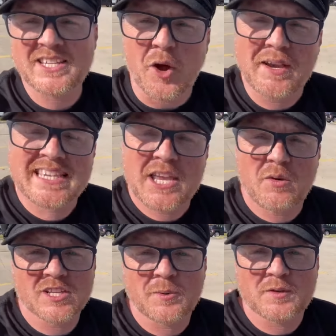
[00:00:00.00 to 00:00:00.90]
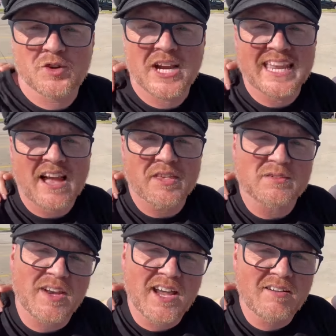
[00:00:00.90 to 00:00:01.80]
As always, thank you all so much for checking out this
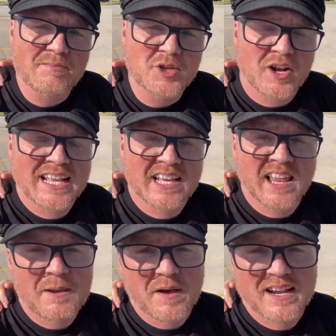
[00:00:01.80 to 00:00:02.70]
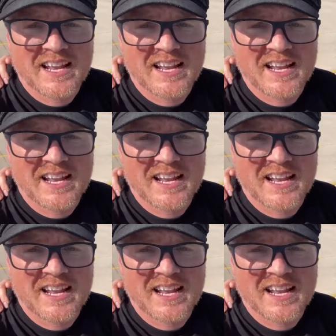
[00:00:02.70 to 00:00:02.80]
video. Be sure to hit the like button,